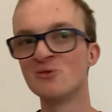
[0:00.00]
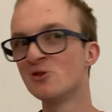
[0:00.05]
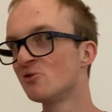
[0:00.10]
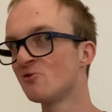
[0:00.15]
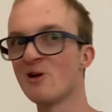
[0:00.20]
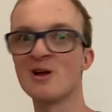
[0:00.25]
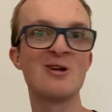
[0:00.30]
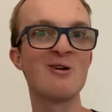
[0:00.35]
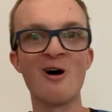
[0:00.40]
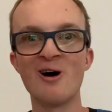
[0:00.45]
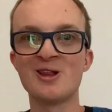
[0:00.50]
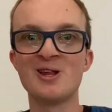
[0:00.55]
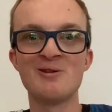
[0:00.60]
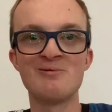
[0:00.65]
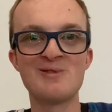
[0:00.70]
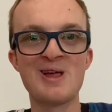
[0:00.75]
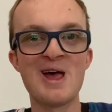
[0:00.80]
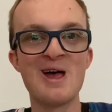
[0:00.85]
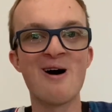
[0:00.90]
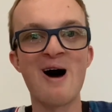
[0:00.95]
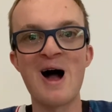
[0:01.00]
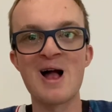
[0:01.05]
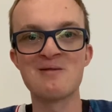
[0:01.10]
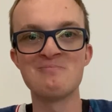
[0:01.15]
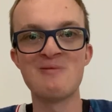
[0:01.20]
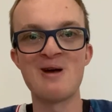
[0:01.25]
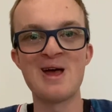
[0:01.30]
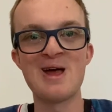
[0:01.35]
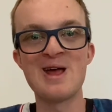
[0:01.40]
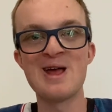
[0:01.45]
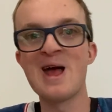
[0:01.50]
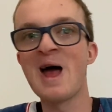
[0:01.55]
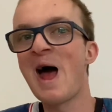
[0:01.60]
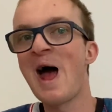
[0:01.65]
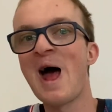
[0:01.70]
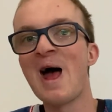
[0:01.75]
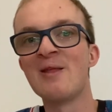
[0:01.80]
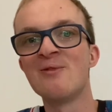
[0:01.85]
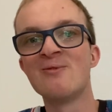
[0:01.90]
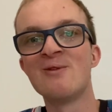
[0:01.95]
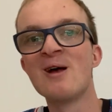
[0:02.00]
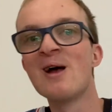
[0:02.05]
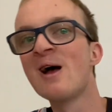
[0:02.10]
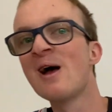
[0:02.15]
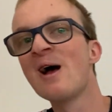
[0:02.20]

Drink lots of tea like me, and